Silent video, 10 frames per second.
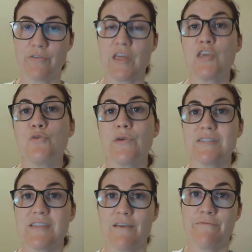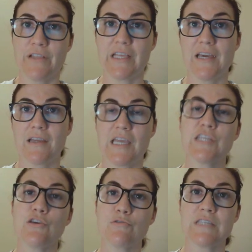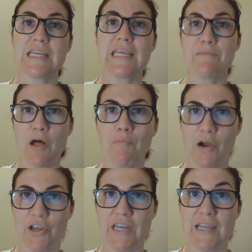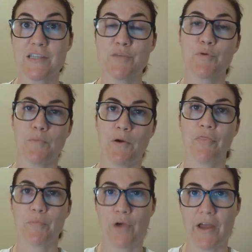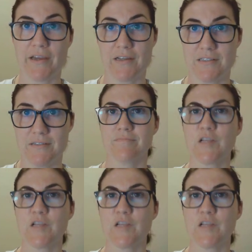that you as the affiliate can use in email marketing to promote the product.